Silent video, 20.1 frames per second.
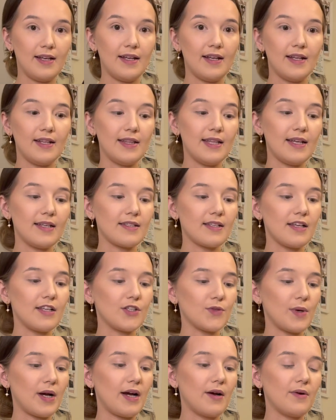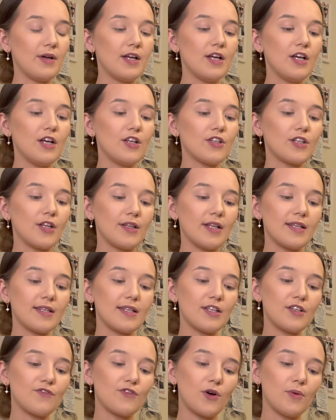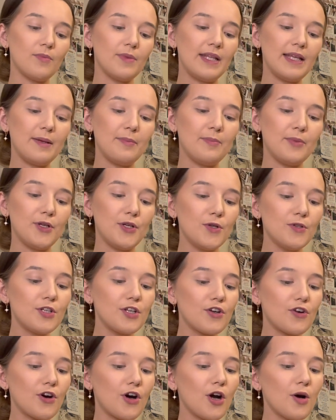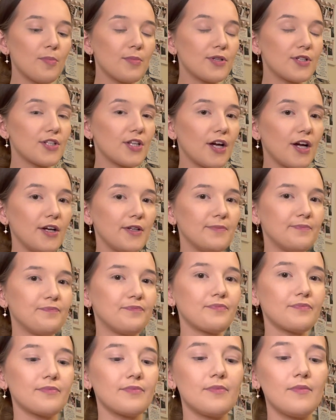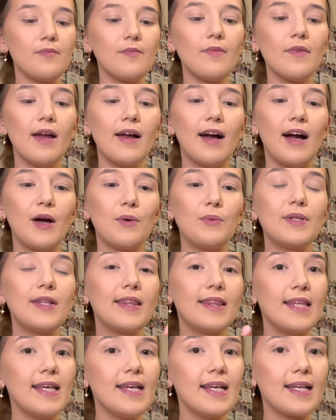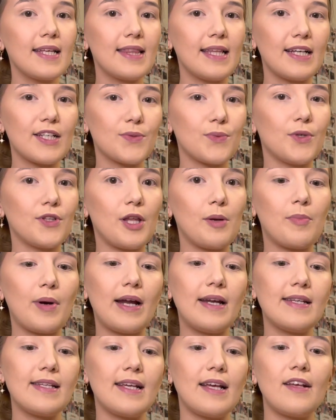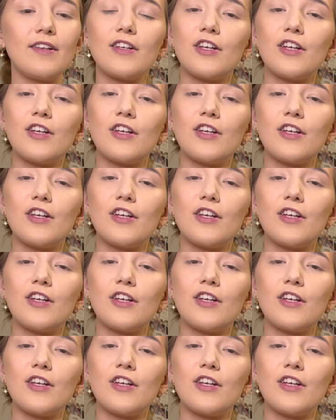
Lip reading: this as well. So this is from the Beauty Crop. So I would think that's what the brand is. I